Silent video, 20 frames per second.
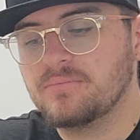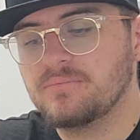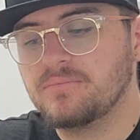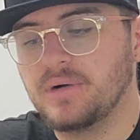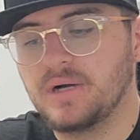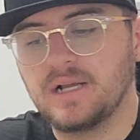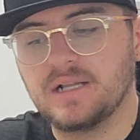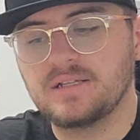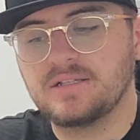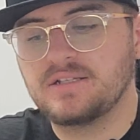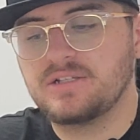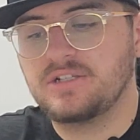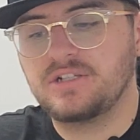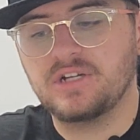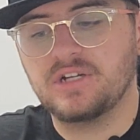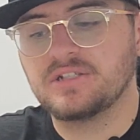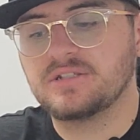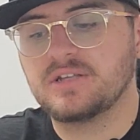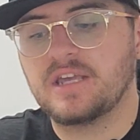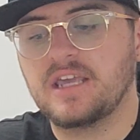But
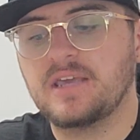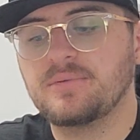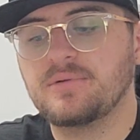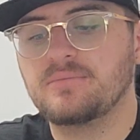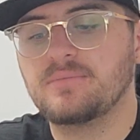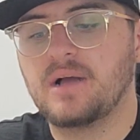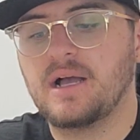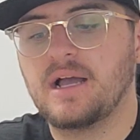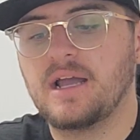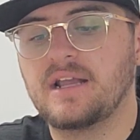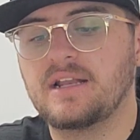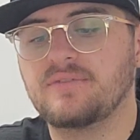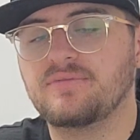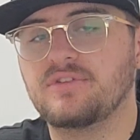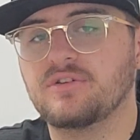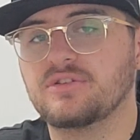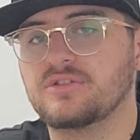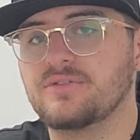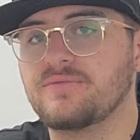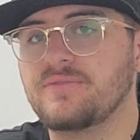just keep in mind, if
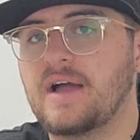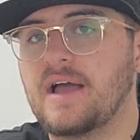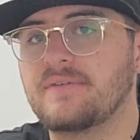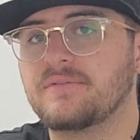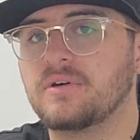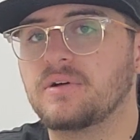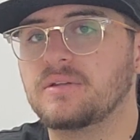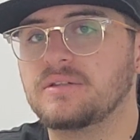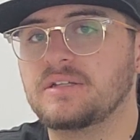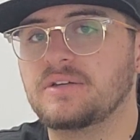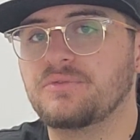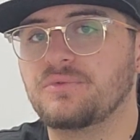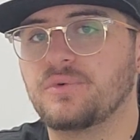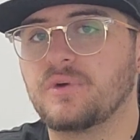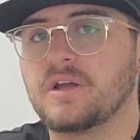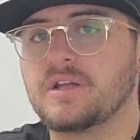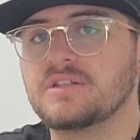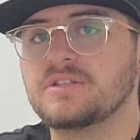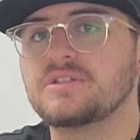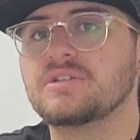there's a 5-goal
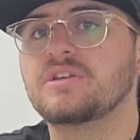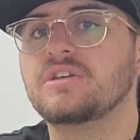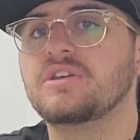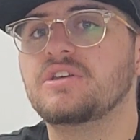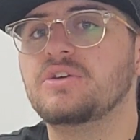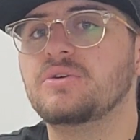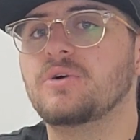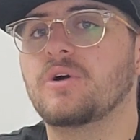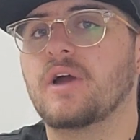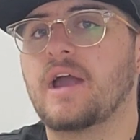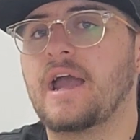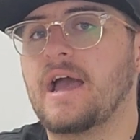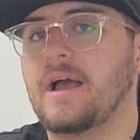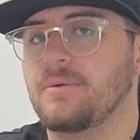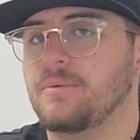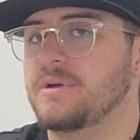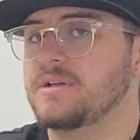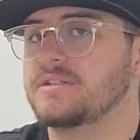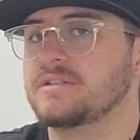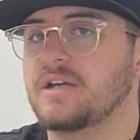difference, you're
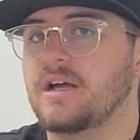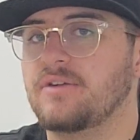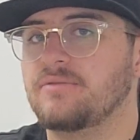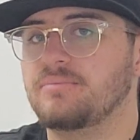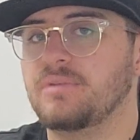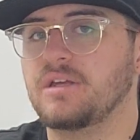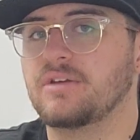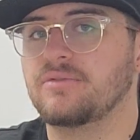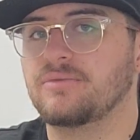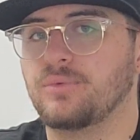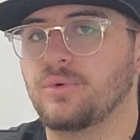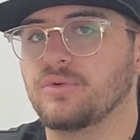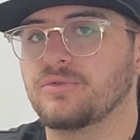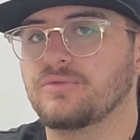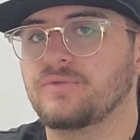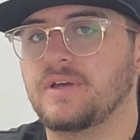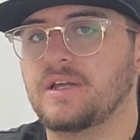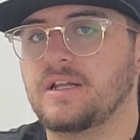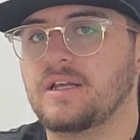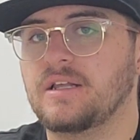at risk of being
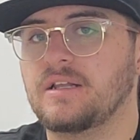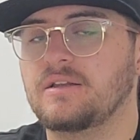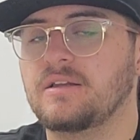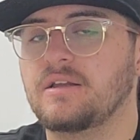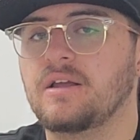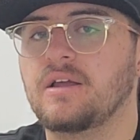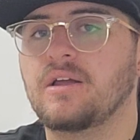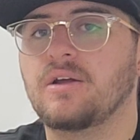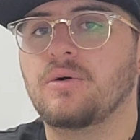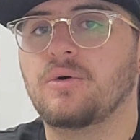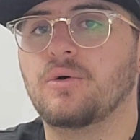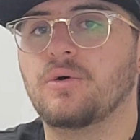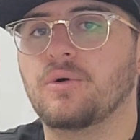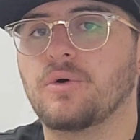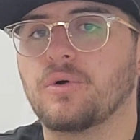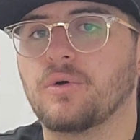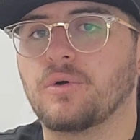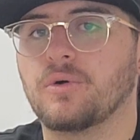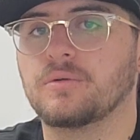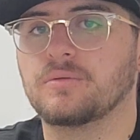forfeited
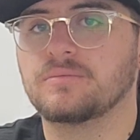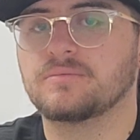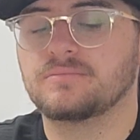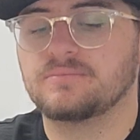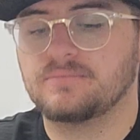or